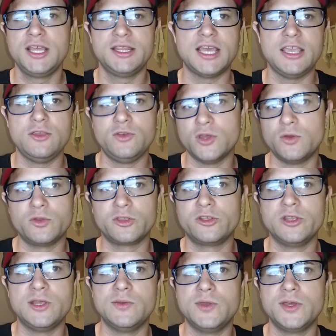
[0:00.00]
that you don't
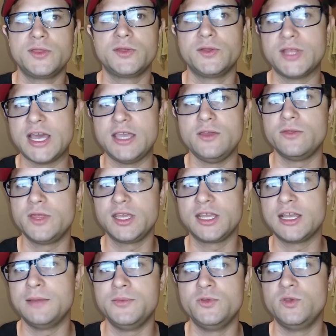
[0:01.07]
agree with, or that you
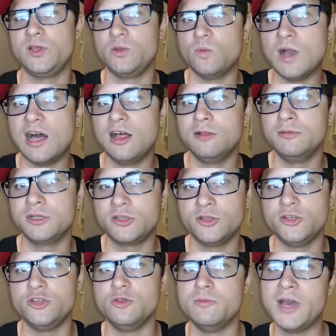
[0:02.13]
think I'm doing well but
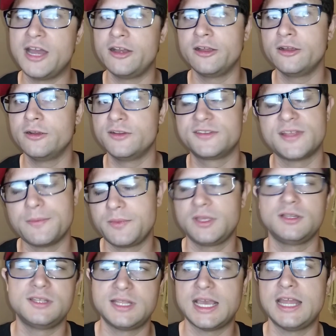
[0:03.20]
could do better, or
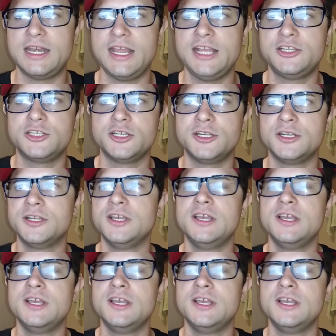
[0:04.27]
something to that nature,